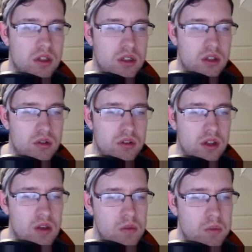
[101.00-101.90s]
use
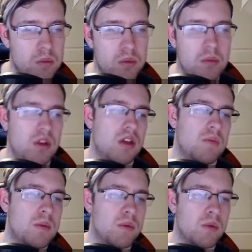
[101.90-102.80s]
him,
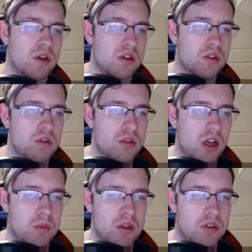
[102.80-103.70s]
maybe one or two
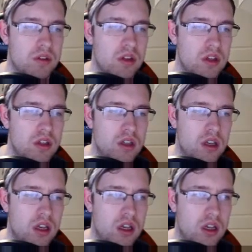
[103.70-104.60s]
copies.
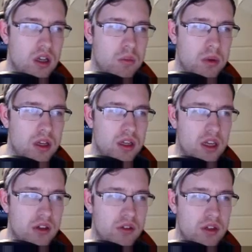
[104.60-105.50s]
But
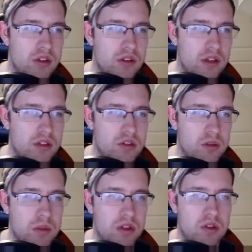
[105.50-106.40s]
yeah, so let's
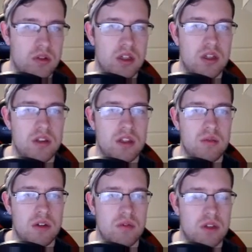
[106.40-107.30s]
jump into it. Let's get rid of the